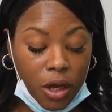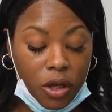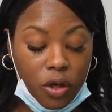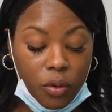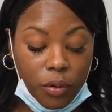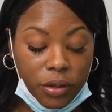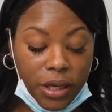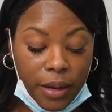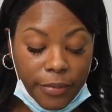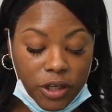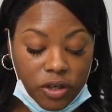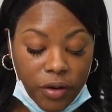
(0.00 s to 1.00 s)
You will
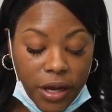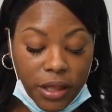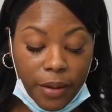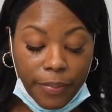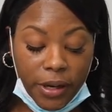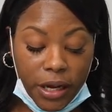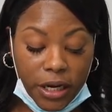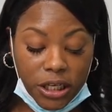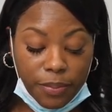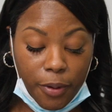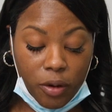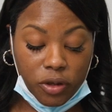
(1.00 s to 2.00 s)
demonstrate the blood
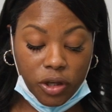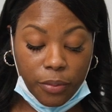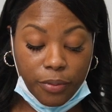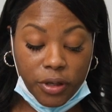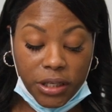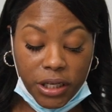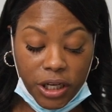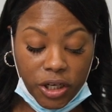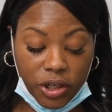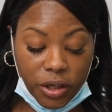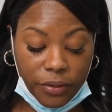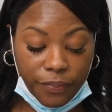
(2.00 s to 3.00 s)
exposure
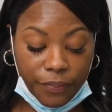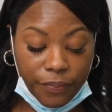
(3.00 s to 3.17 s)
procedure.